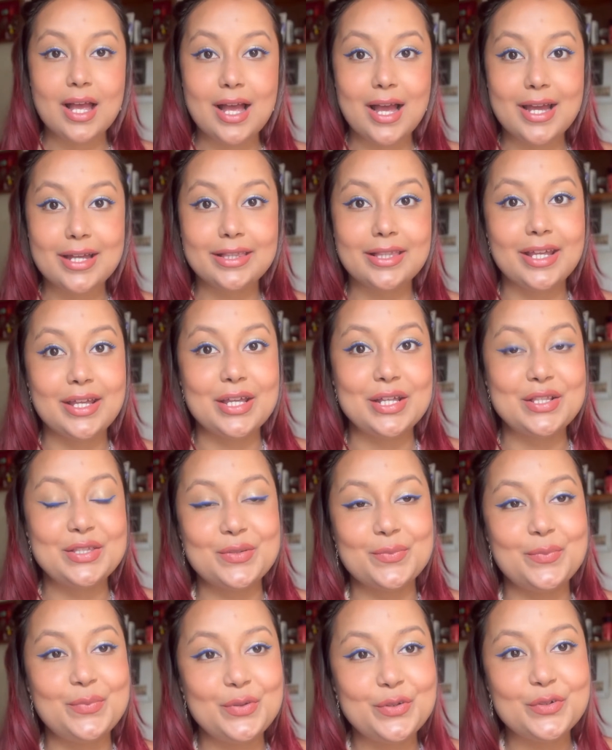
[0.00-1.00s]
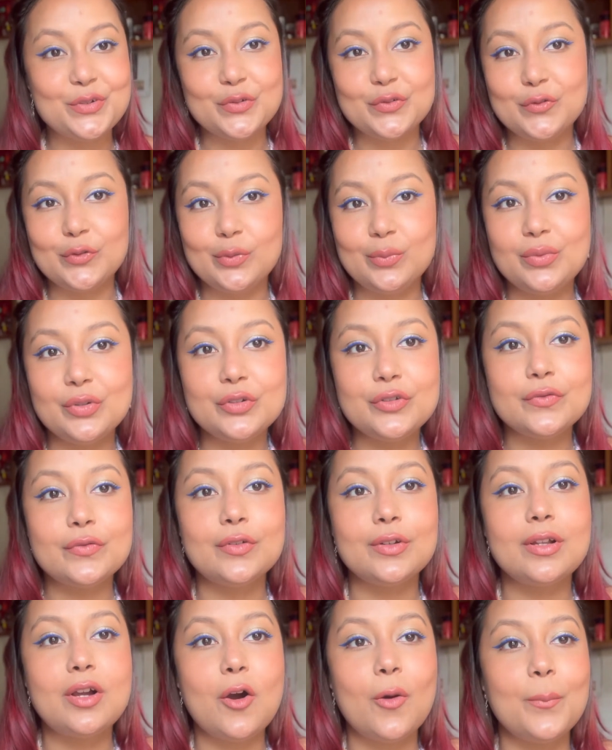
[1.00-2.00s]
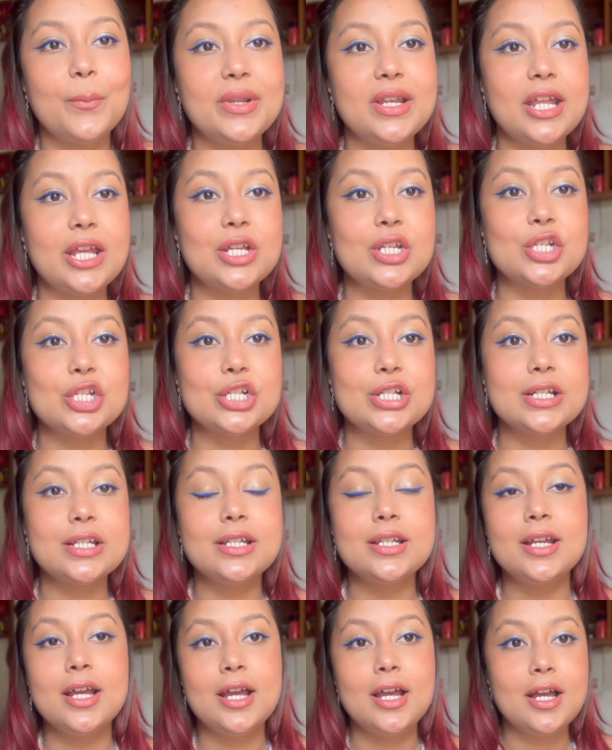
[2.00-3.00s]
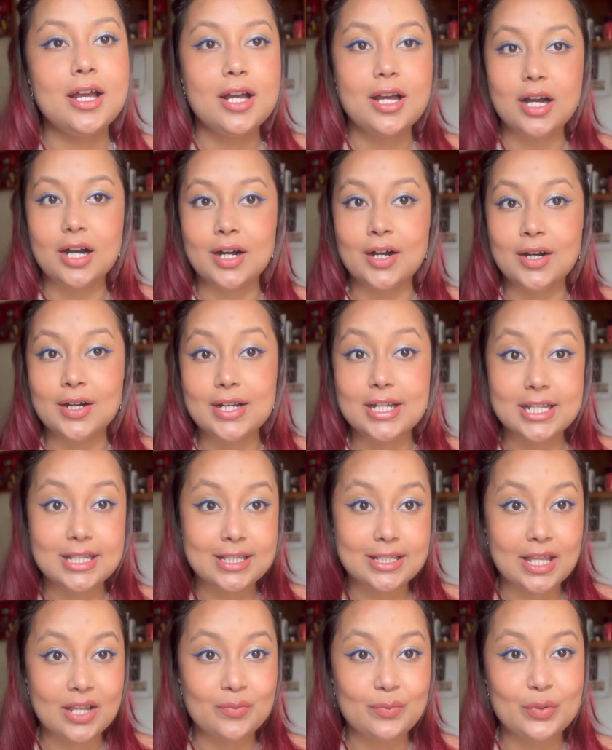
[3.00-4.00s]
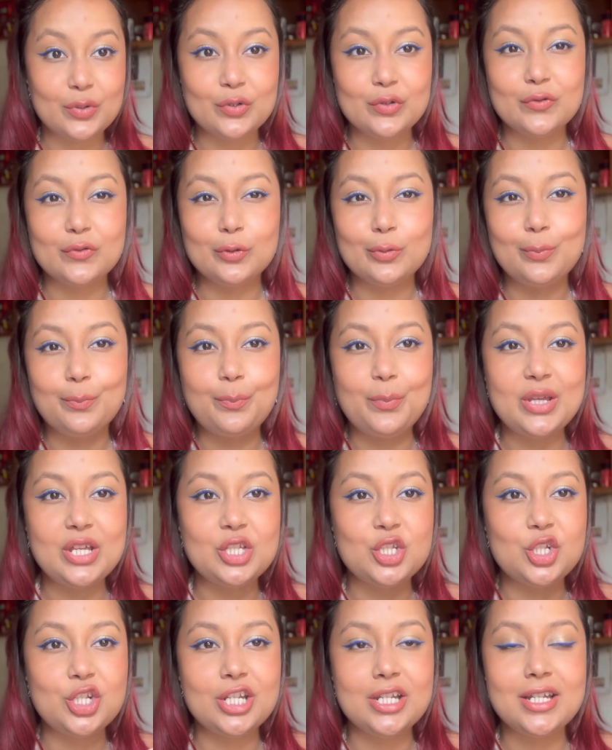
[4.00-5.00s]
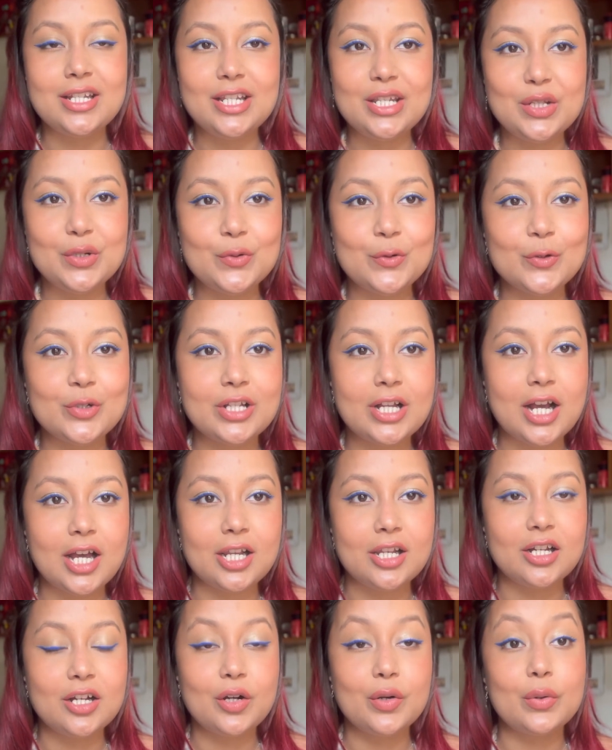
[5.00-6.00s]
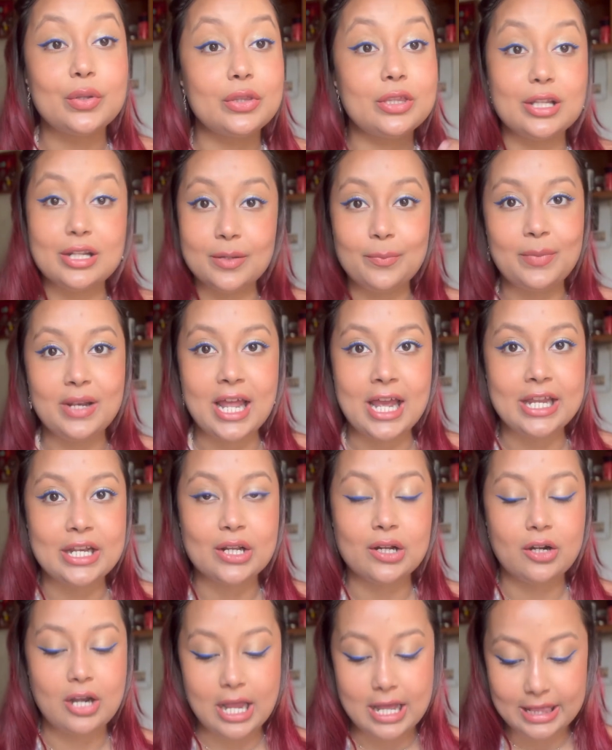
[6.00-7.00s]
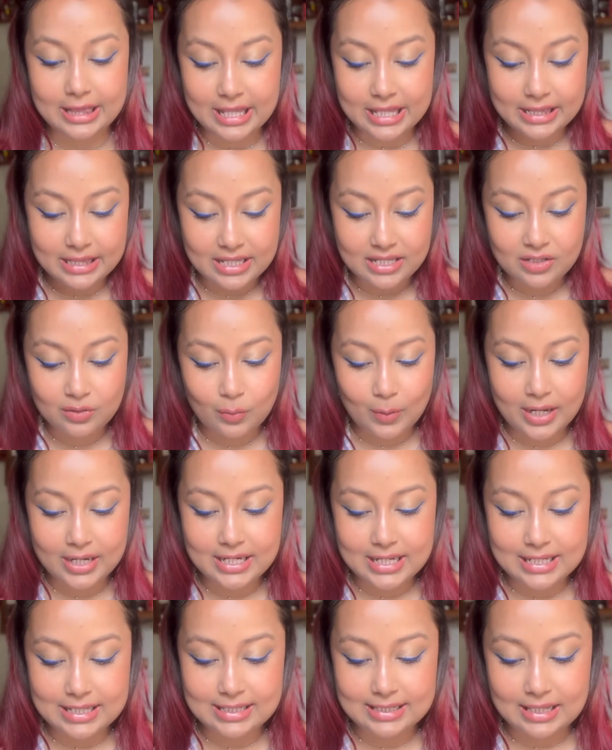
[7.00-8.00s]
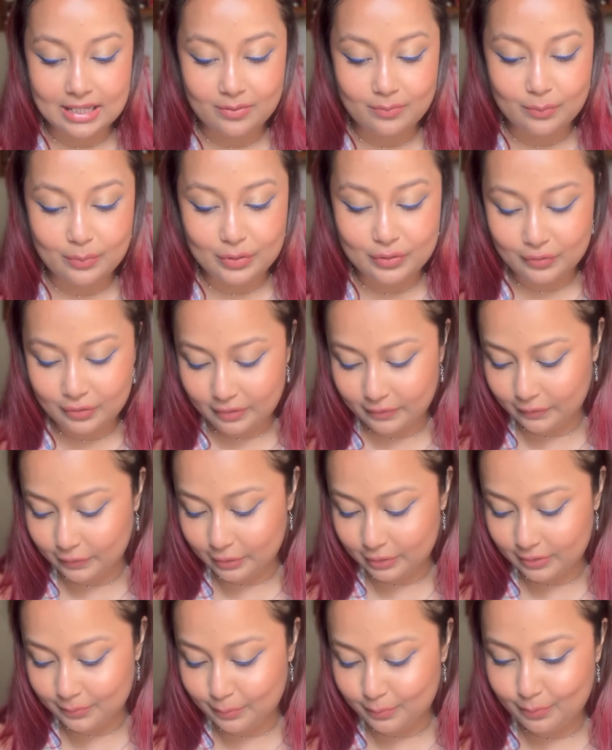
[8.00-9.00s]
I think it's a beautiful, beautiful combination. It's that beautiful peachy nude color, the lip liner, and then this one is that beautiful,